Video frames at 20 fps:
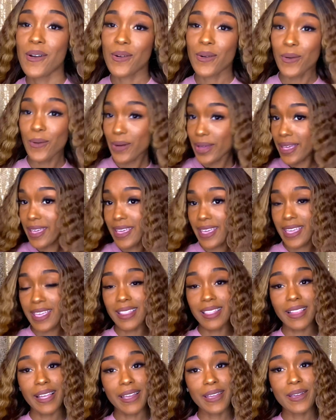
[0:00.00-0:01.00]
Go ahead and
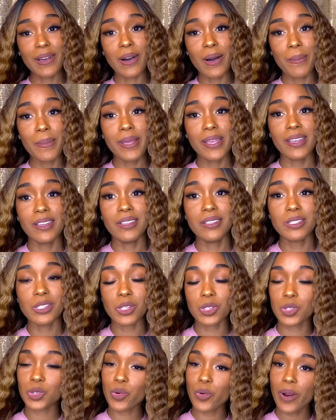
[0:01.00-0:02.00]
like, comment, and
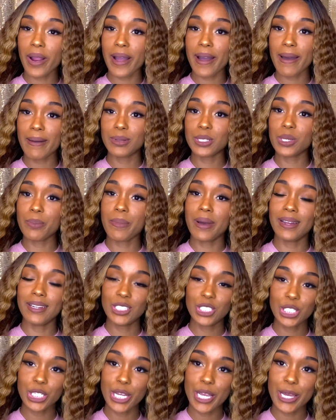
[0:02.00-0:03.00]
subscribe to my
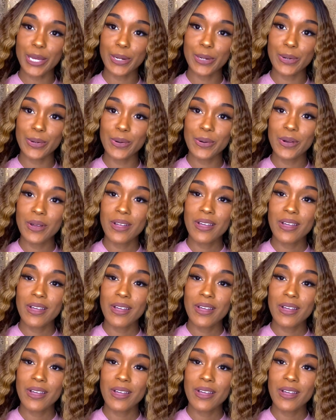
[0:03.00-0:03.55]
channel.